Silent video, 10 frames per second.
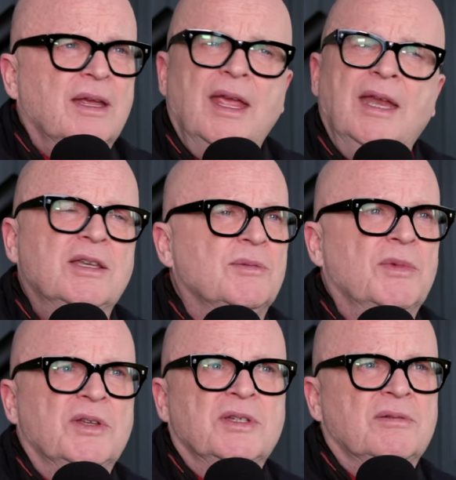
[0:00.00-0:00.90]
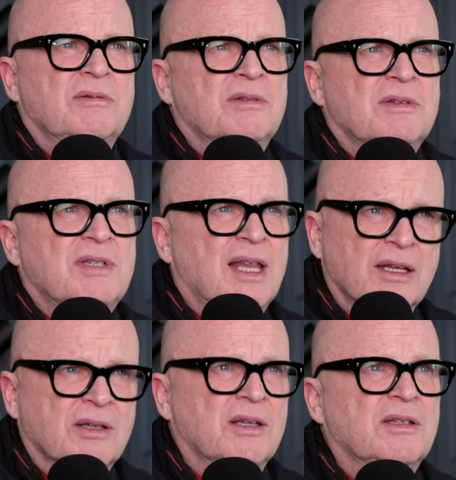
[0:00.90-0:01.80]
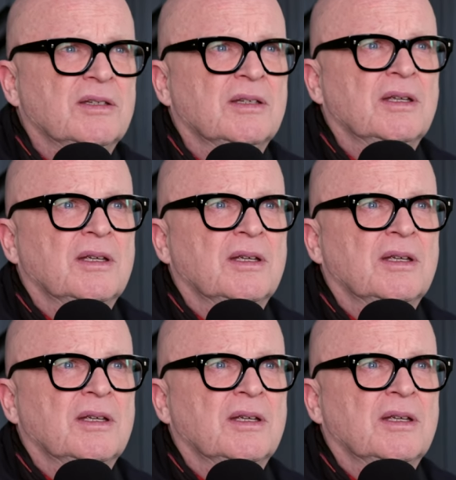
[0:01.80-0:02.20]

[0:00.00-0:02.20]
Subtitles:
intimate and delicate